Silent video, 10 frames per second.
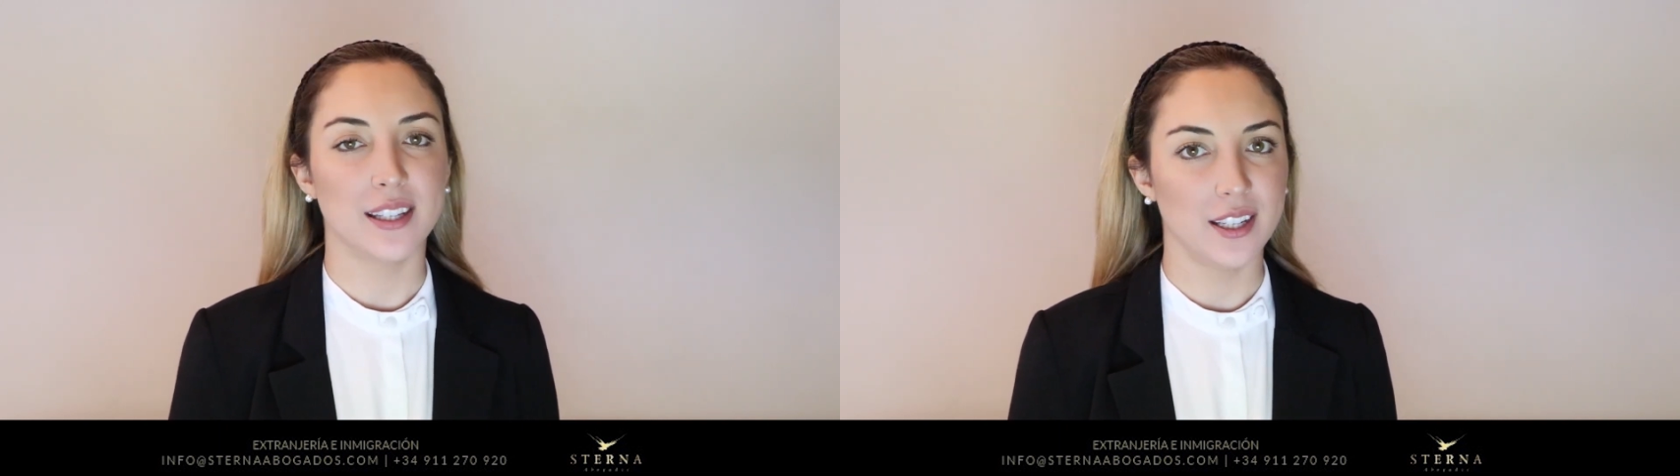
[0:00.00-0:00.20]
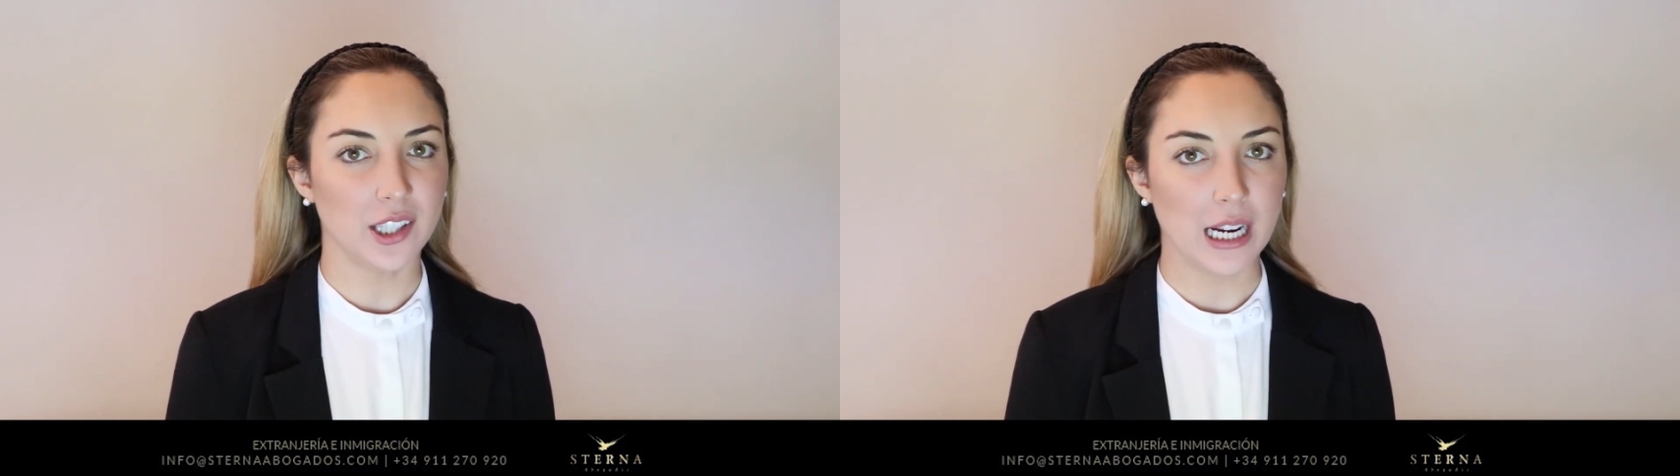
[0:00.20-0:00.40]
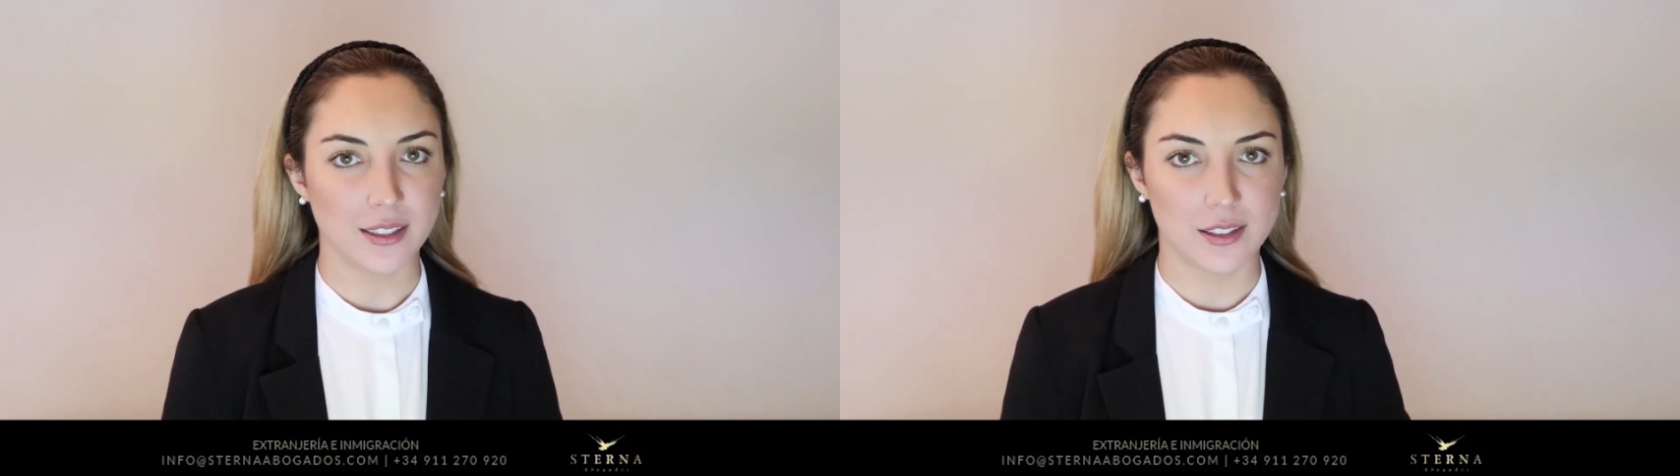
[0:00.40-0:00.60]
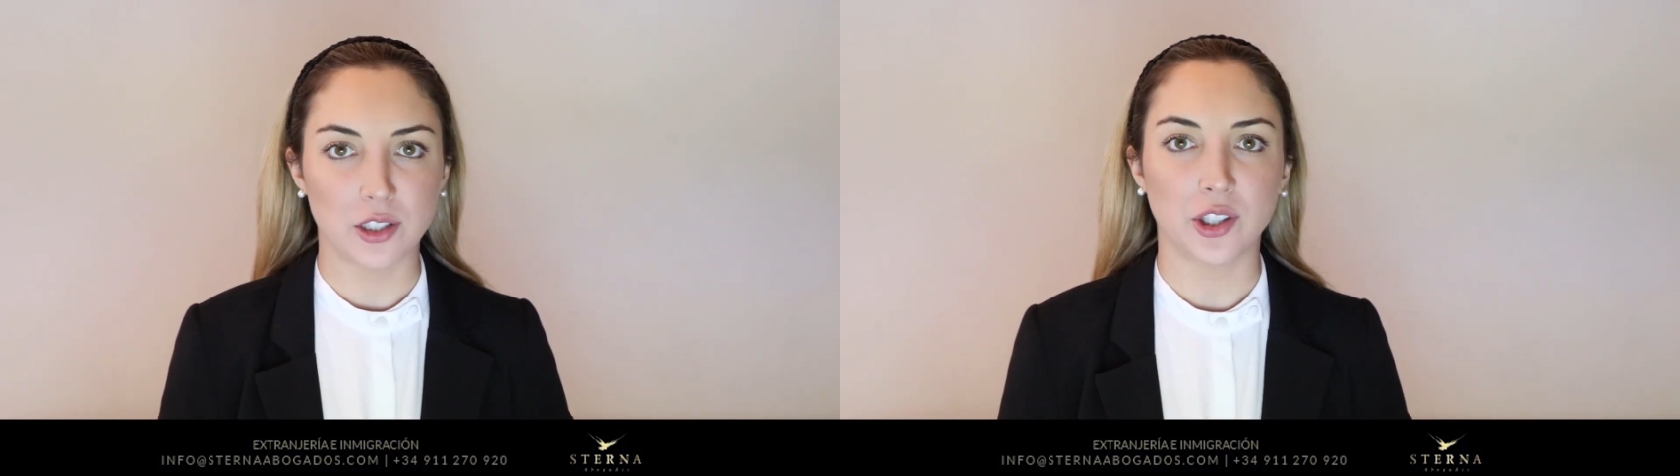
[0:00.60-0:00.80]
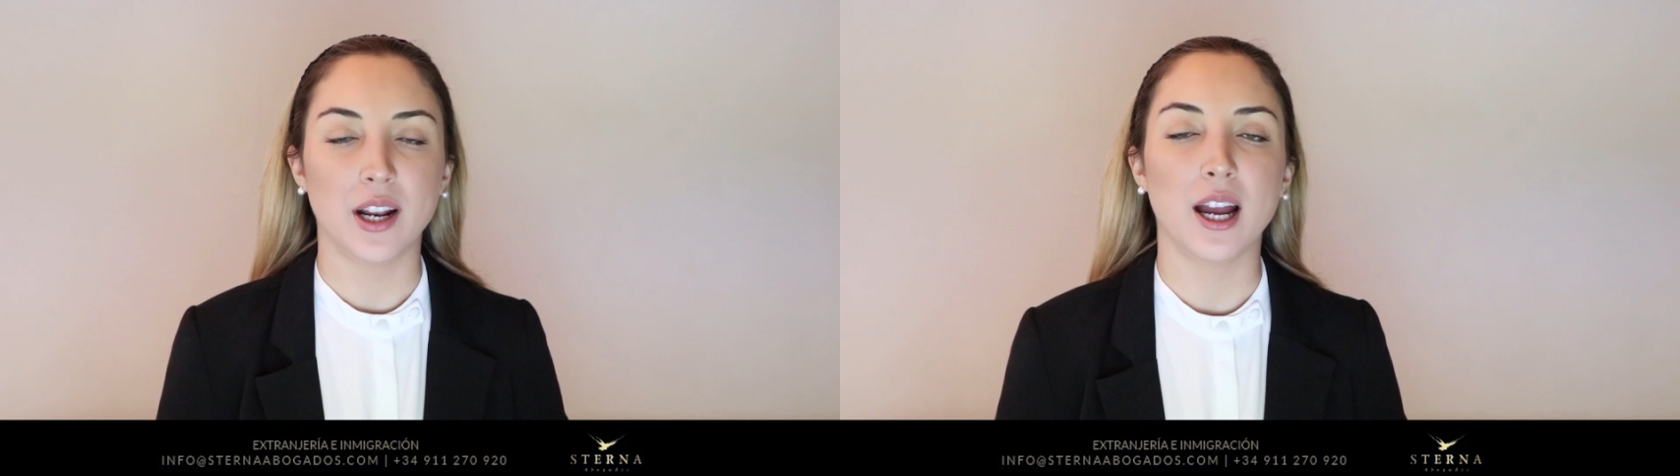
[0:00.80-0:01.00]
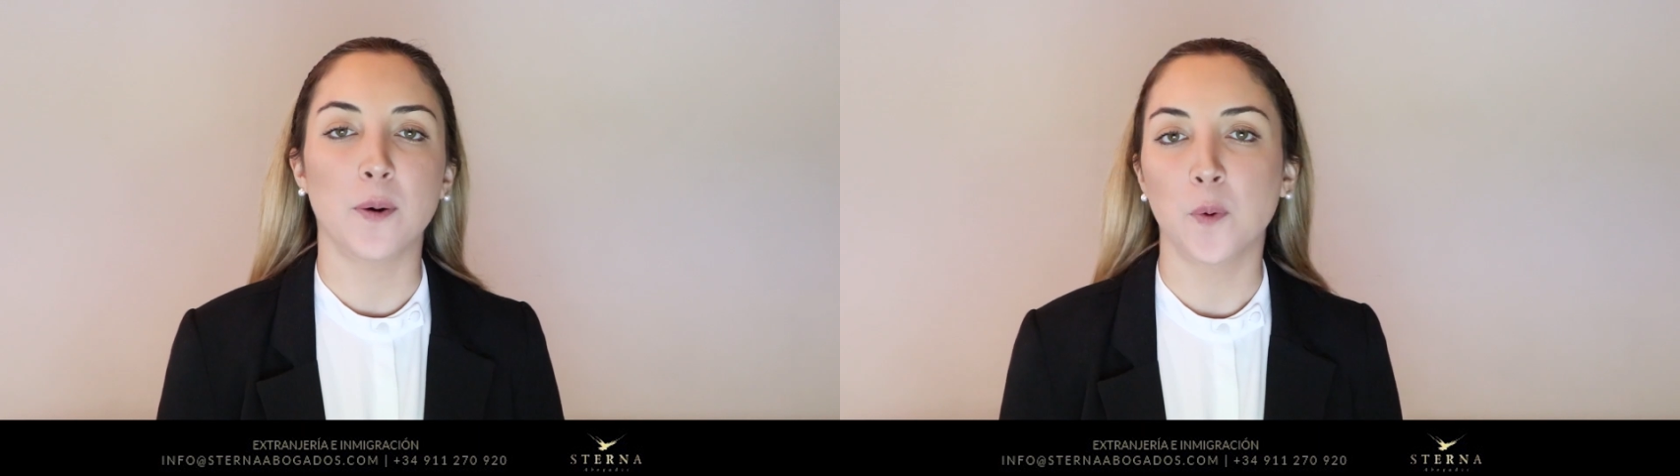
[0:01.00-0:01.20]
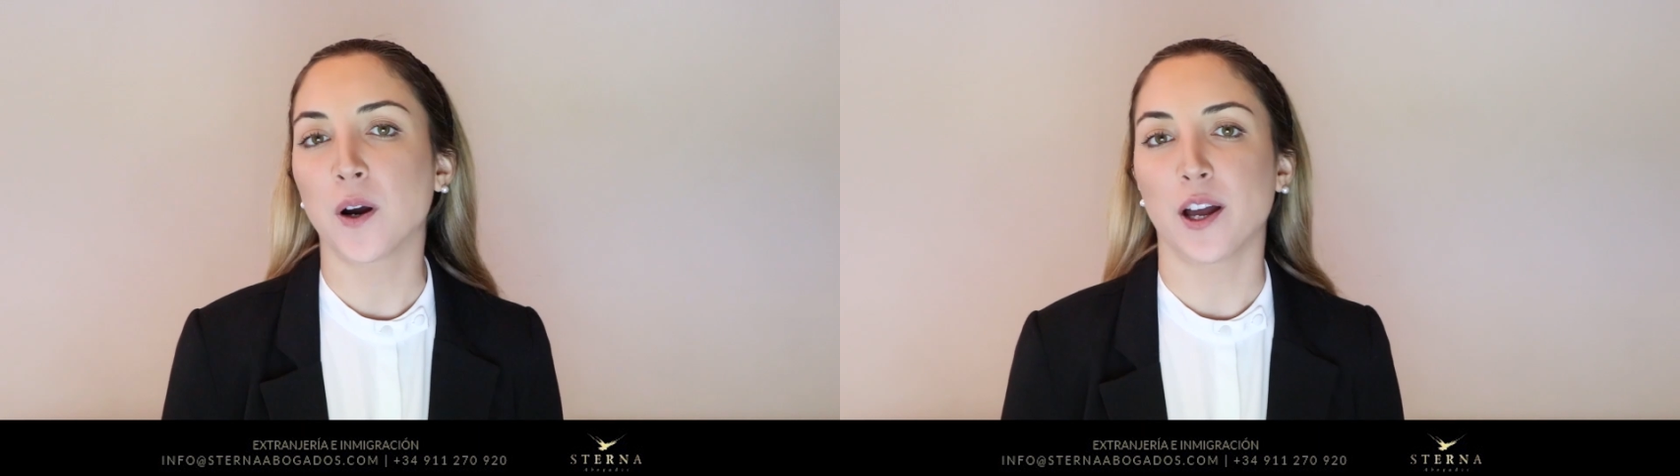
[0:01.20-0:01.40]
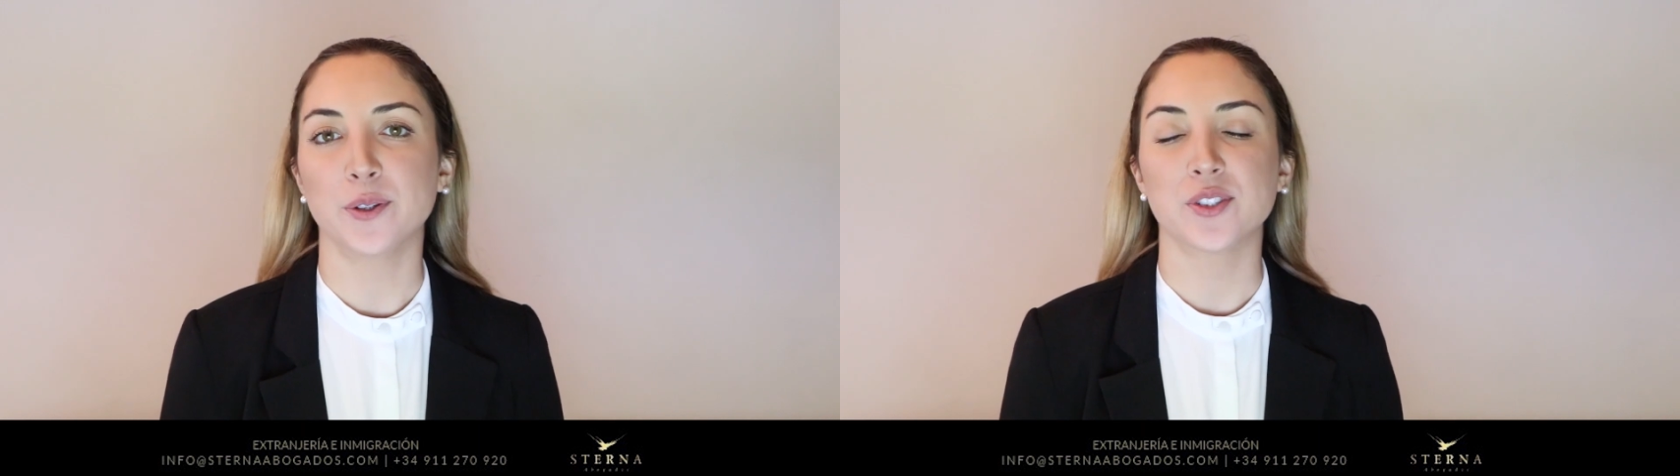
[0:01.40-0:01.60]
here at Sterna
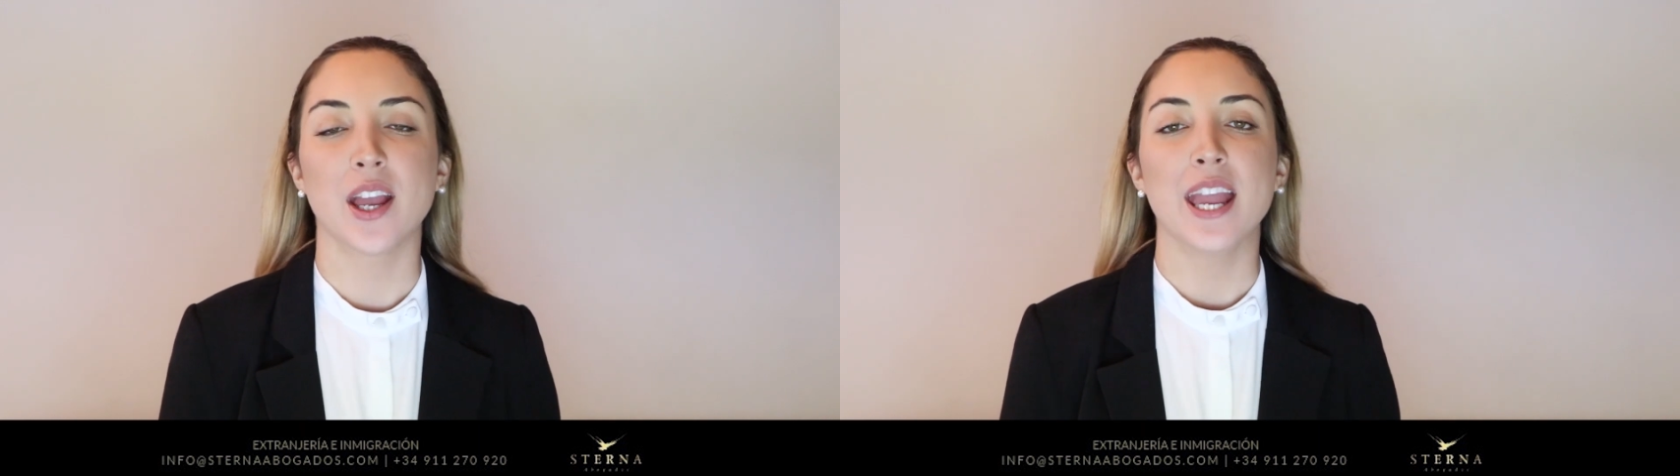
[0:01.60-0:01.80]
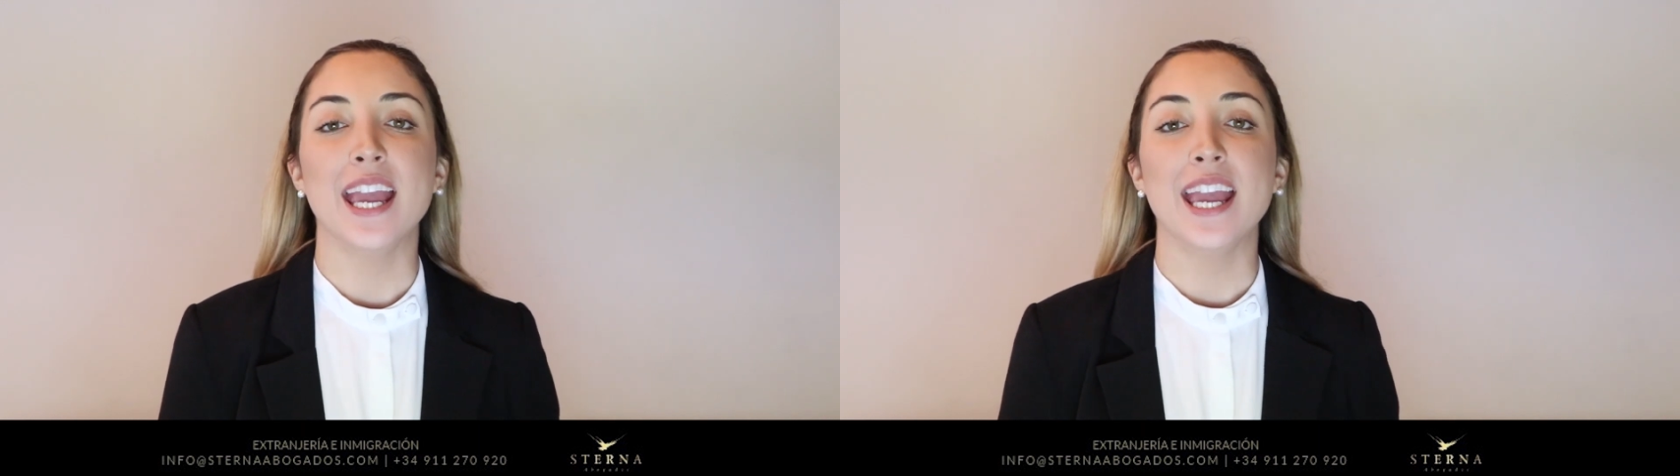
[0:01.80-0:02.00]
Abogados.